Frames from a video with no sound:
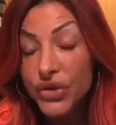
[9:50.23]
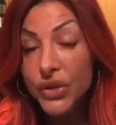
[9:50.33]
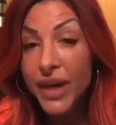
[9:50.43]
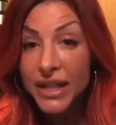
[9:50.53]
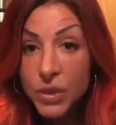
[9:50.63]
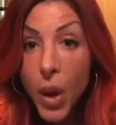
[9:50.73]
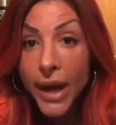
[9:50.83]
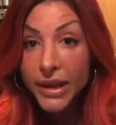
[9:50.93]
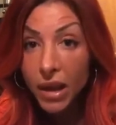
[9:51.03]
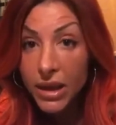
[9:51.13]
So that's
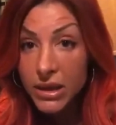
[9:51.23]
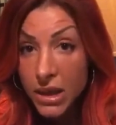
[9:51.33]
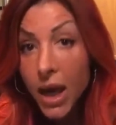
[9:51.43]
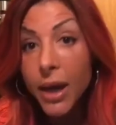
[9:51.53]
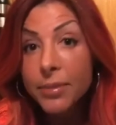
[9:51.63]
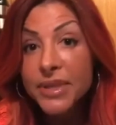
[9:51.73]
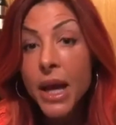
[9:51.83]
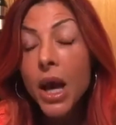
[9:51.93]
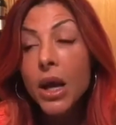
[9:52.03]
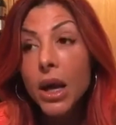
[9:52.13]
why a lot of times
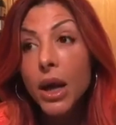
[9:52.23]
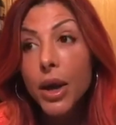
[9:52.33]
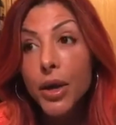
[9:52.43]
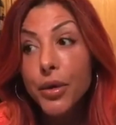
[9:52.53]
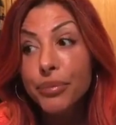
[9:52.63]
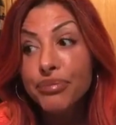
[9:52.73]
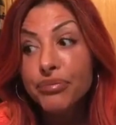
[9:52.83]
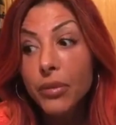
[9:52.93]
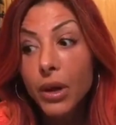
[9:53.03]
um,